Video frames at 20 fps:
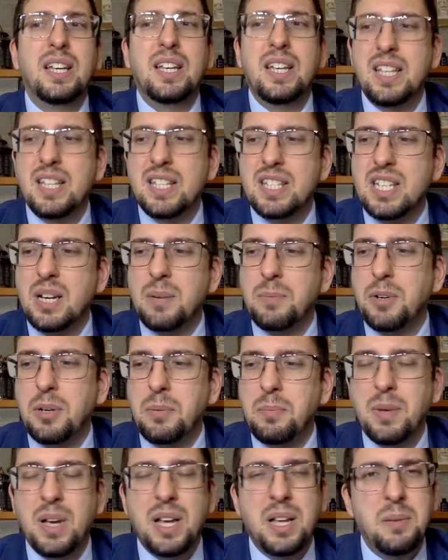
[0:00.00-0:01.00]
In summer it
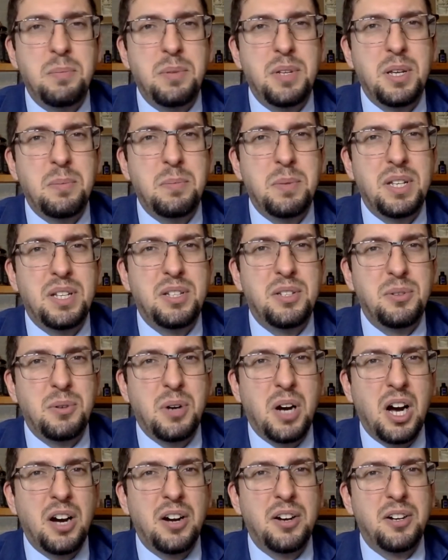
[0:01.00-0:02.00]
might be a bit too
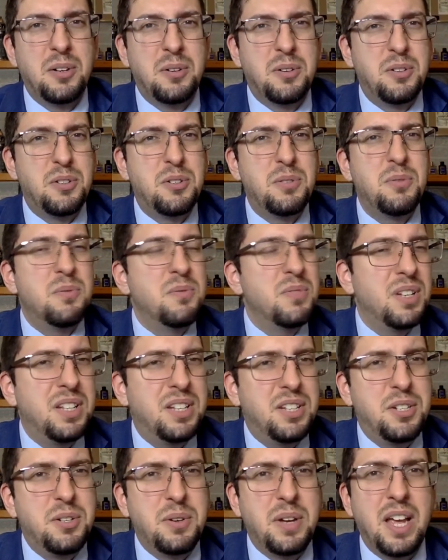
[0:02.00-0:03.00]
hard
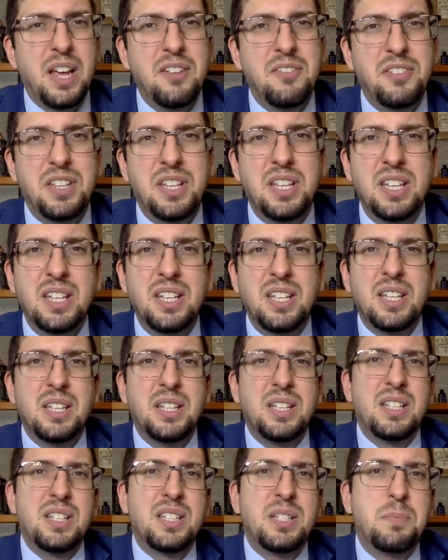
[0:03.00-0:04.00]
and too heavy,
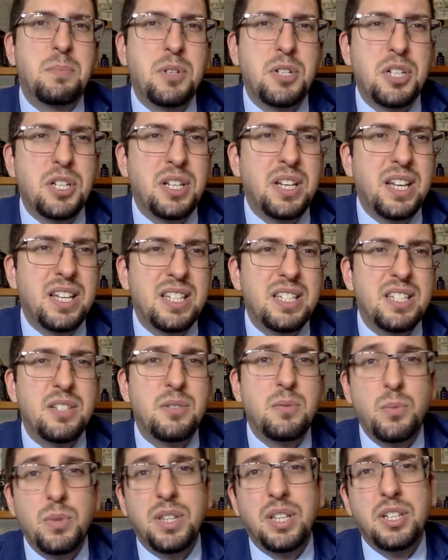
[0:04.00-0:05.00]
especially that it's
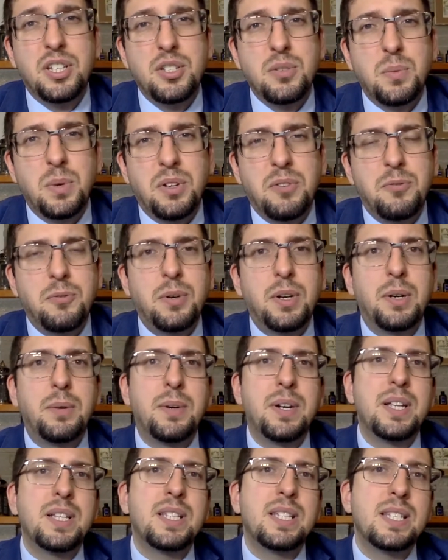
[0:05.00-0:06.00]
really a sweet
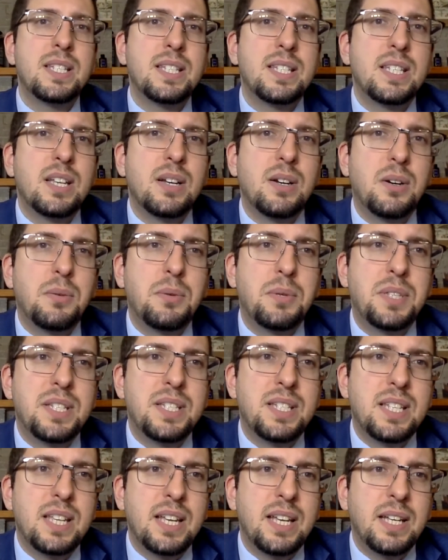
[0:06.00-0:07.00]
fragrance. So I would
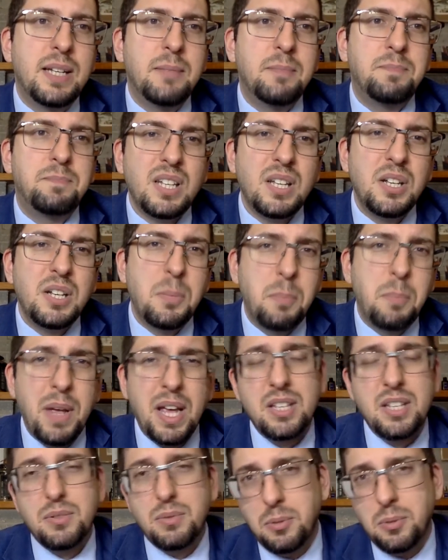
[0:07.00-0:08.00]
say the
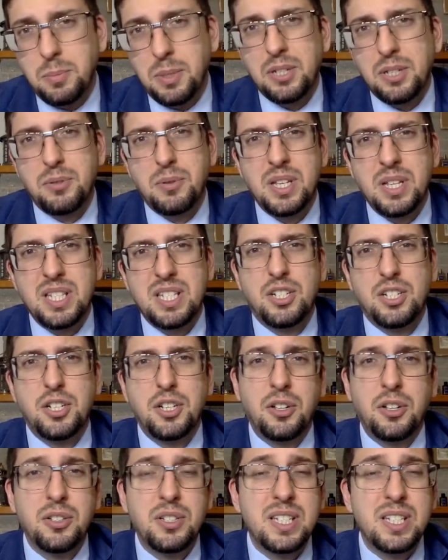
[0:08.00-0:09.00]
best will be in
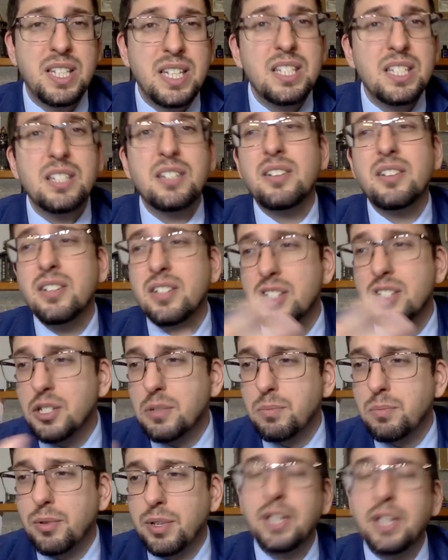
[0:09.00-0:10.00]
transitional season,
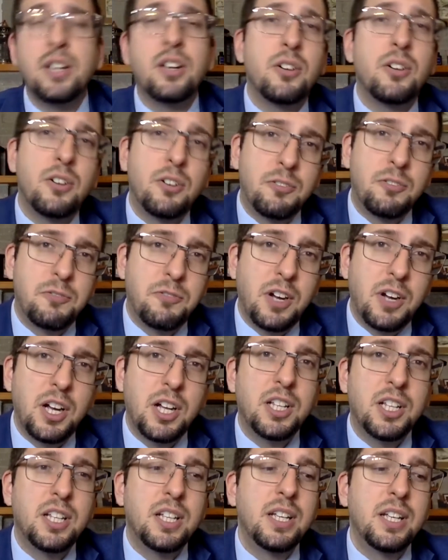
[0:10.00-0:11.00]
spring or
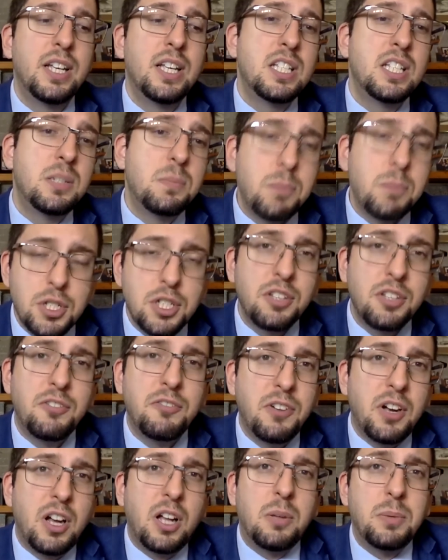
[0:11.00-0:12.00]
fall, especially
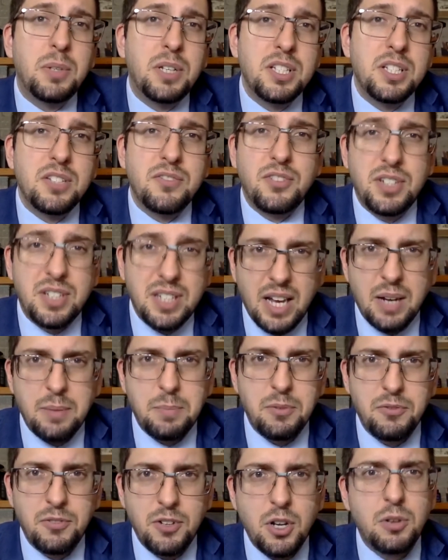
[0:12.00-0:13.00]
fall because of the type
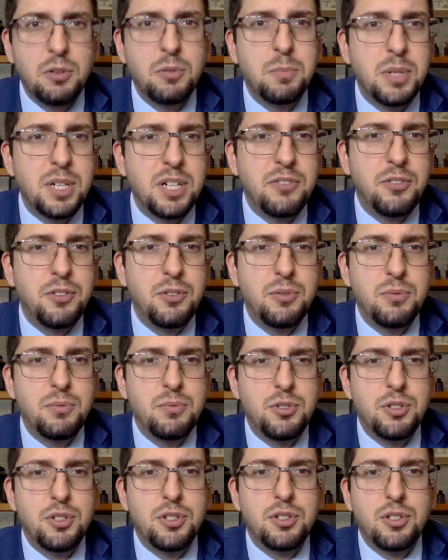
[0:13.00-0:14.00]
of note. But if you
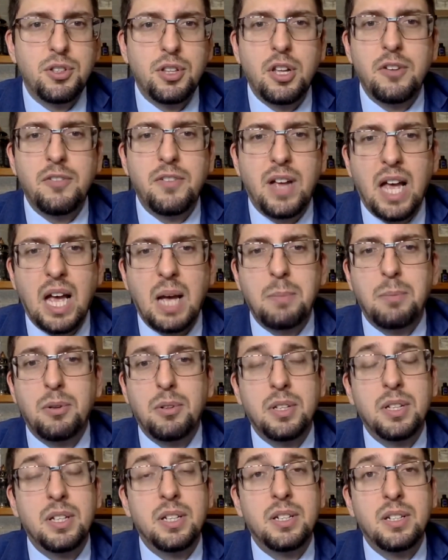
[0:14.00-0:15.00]
just love
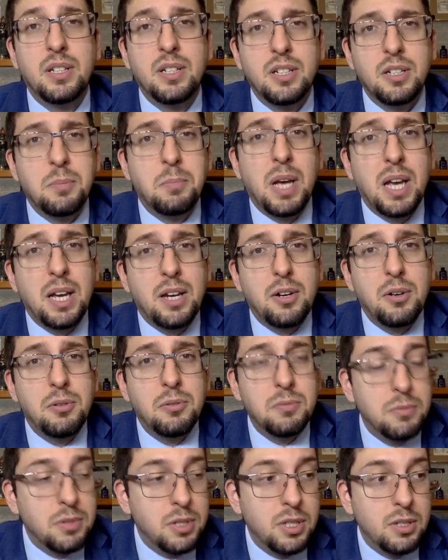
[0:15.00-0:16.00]
apple and tobacco,
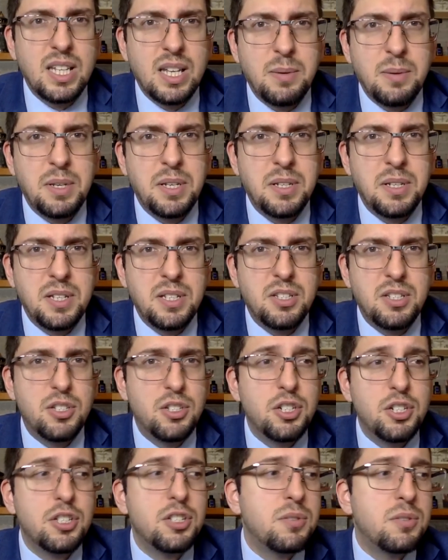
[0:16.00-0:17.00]
I mean, it's
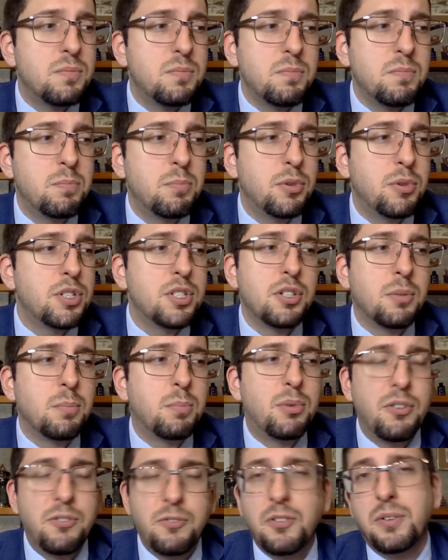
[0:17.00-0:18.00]
just personal
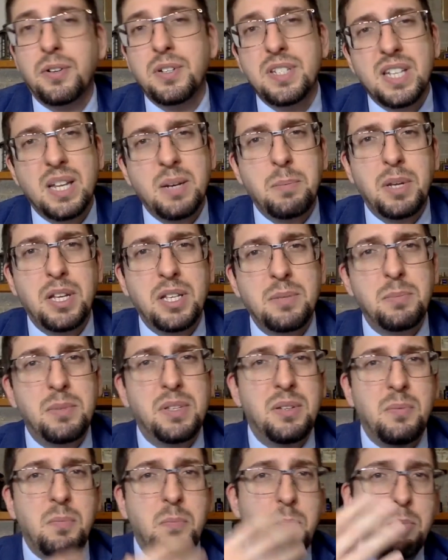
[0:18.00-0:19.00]
preference that makes
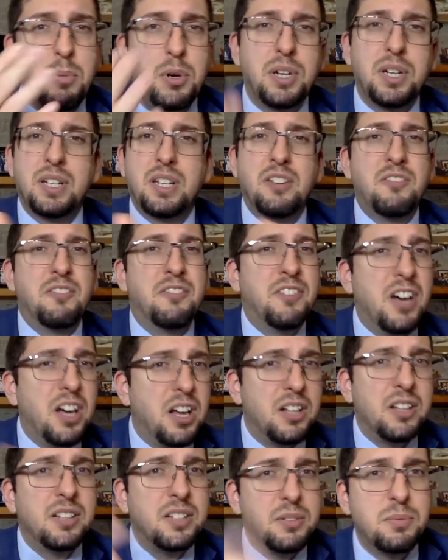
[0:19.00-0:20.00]
me put it in
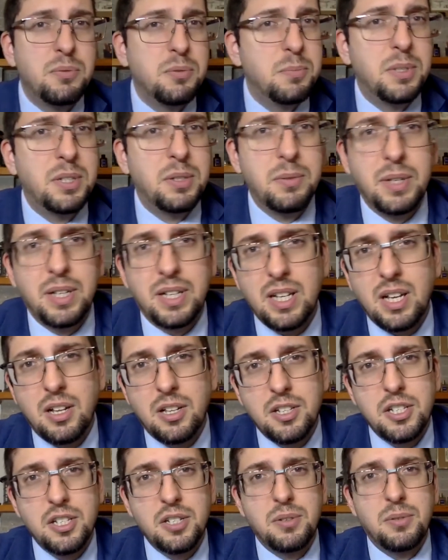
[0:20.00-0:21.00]
fall. It will be great
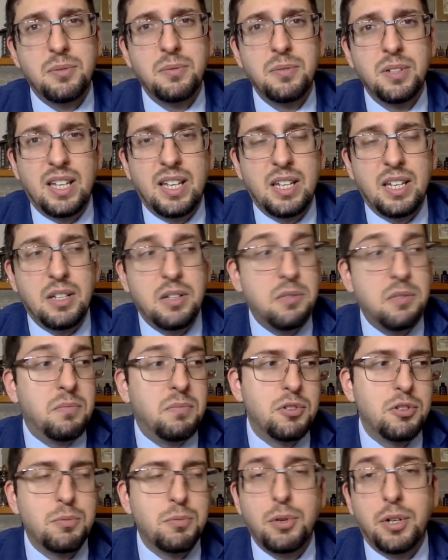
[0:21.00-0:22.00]
also in
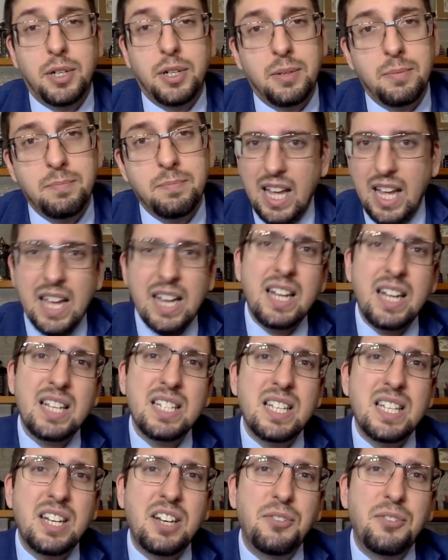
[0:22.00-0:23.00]
spring. And
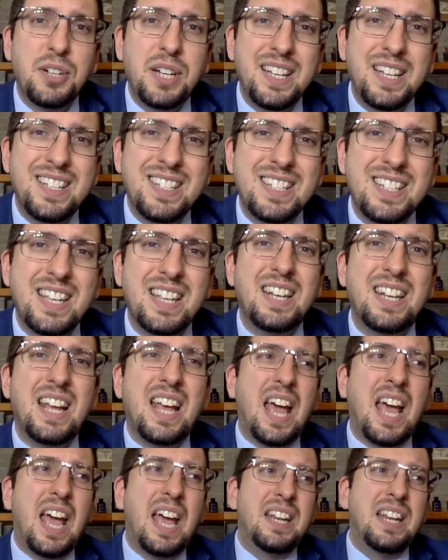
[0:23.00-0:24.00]
as an everyday scent,
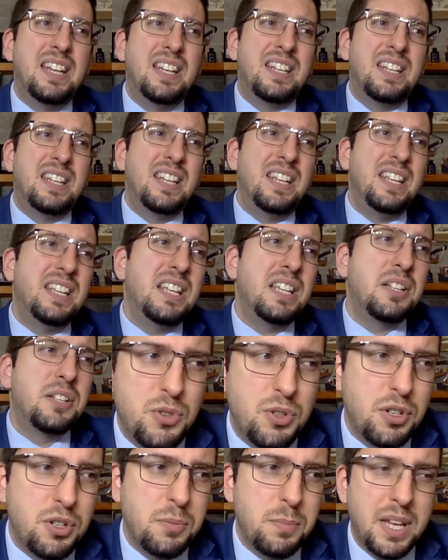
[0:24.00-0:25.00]
I think
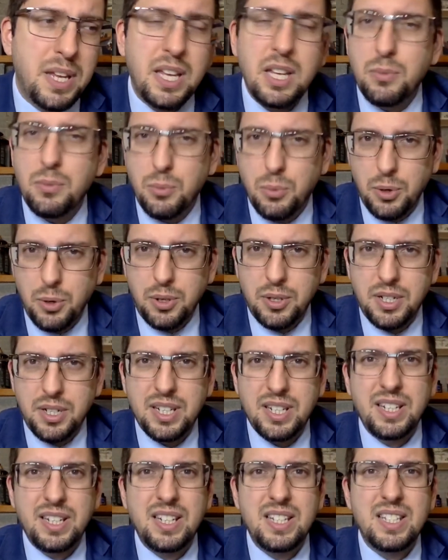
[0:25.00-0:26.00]
you could make it work.
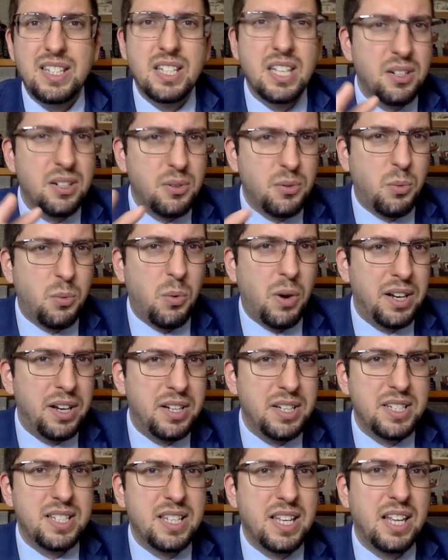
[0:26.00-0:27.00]
It's not quite
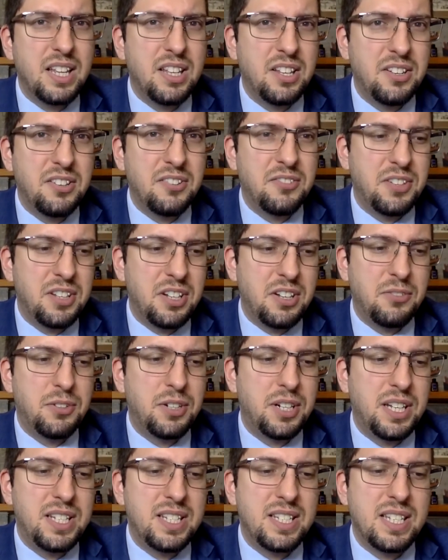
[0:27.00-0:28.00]
the style of an
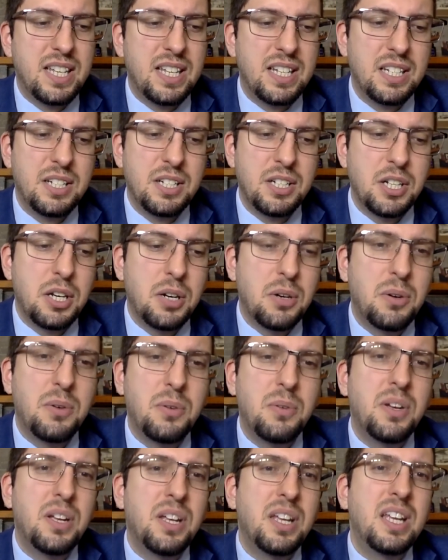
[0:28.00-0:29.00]
everyday scent,
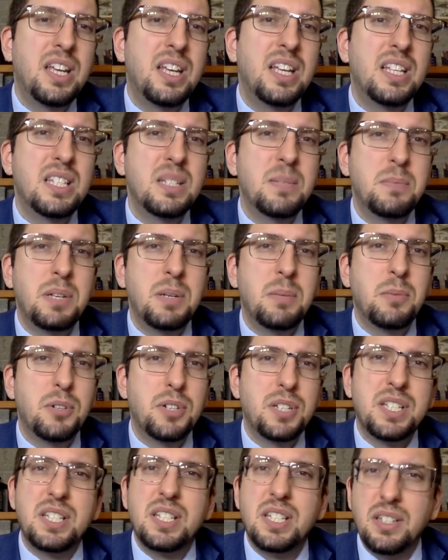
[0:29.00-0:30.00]
though it's a bit more
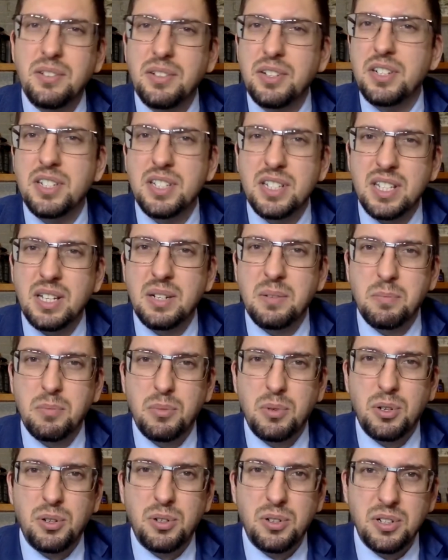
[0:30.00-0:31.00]
serious than
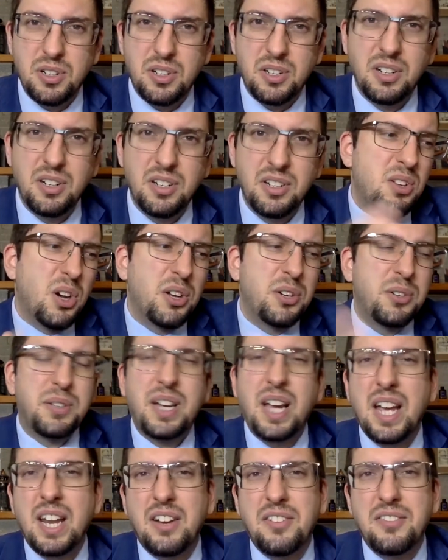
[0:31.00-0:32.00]
more other
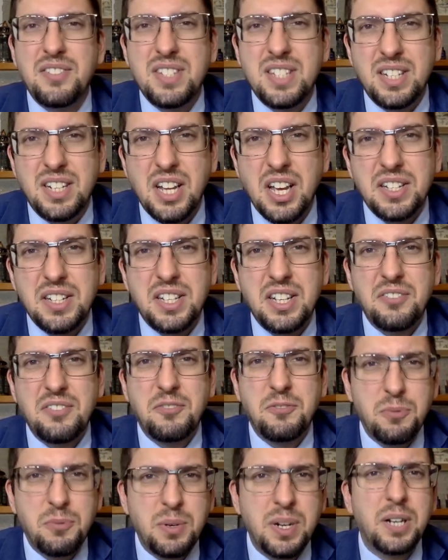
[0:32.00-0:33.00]
kind of seductive
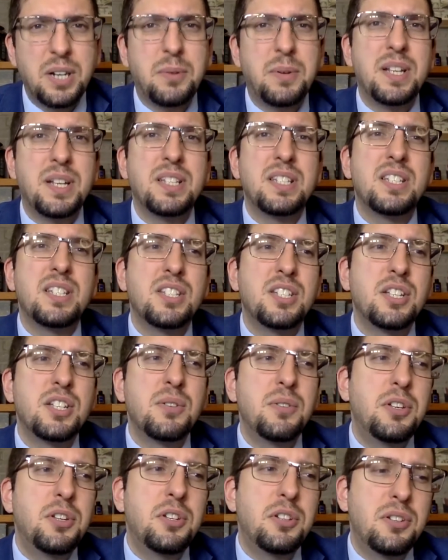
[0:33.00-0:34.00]
fragrance. So
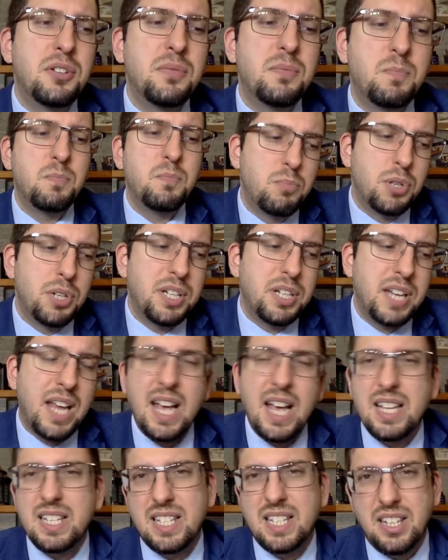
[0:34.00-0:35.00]
you could put it
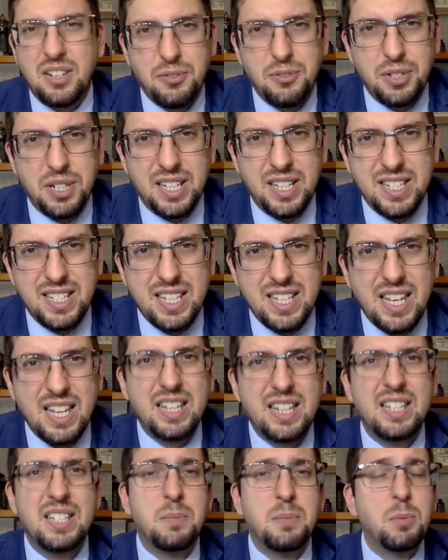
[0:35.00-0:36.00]
as an everyday
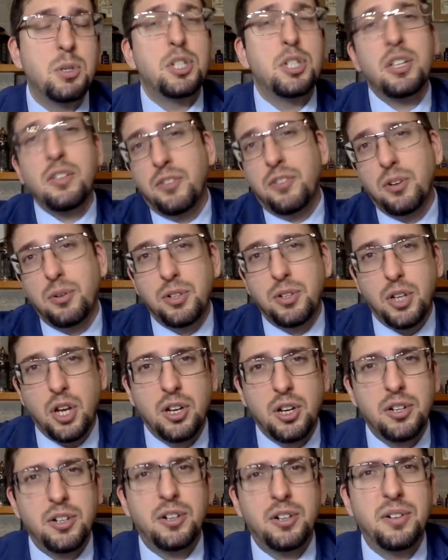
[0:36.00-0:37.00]
scent, especially if you're
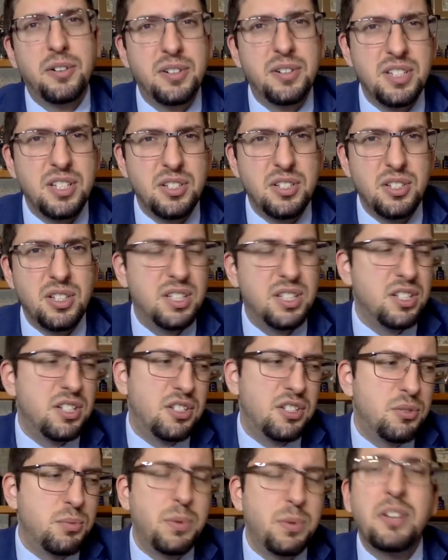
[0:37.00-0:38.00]
younger. It's a
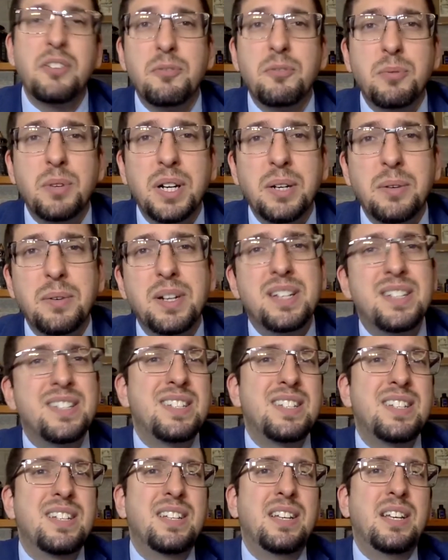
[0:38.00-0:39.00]
sweet
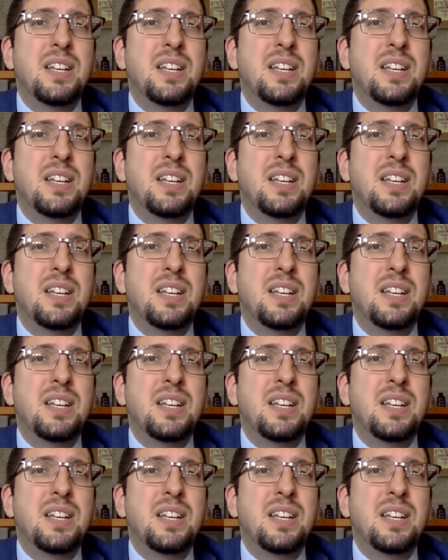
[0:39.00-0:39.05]
fragrance.